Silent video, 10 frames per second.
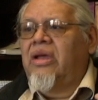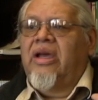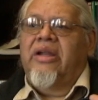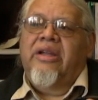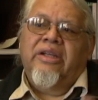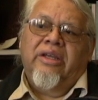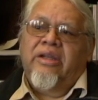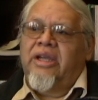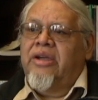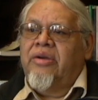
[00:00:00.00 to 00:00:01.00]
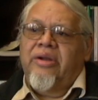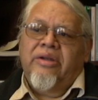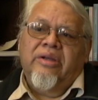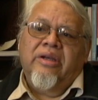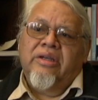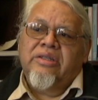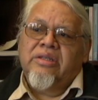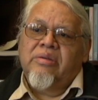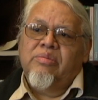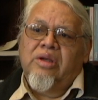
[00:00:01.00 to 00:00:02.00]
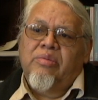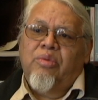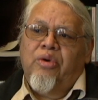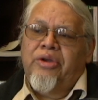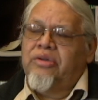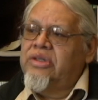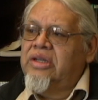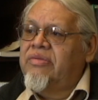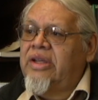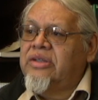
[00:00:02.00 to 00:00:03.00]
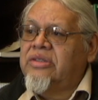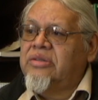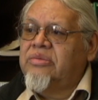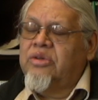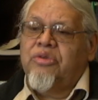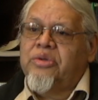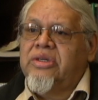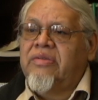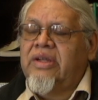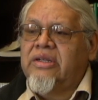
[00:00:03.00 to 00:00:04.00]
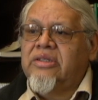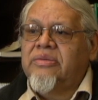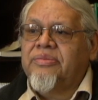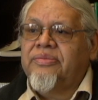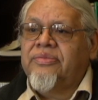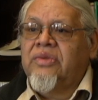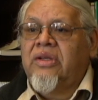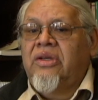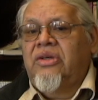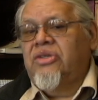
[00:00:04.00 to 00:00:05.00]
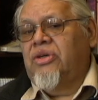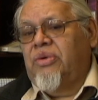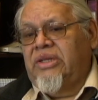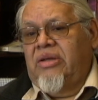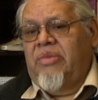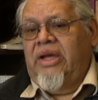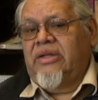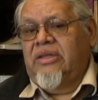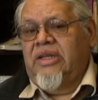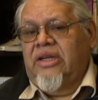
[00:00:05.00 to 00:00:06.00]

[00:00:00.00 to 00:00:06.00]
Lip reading: And then he carried some boiled venison, or roasted venison. So when they met, they